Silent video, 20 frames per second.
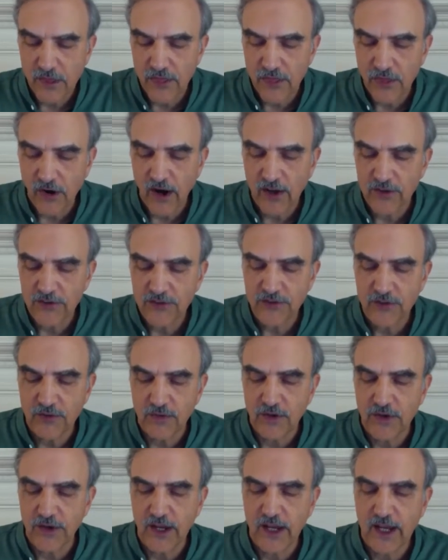thoughts of
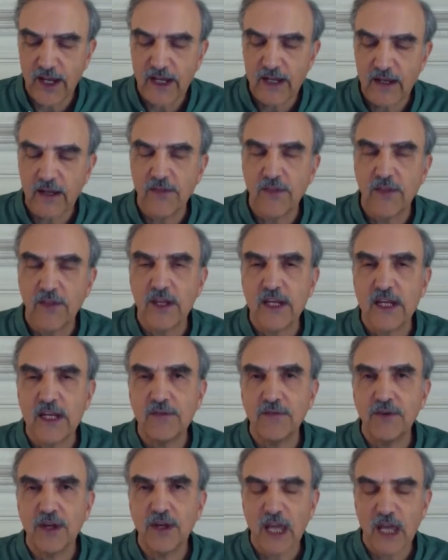the day in the
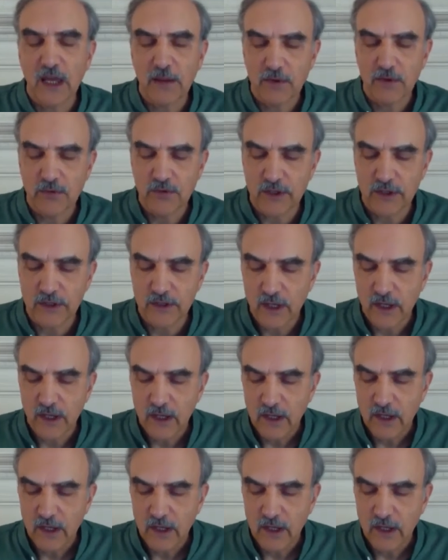evening communion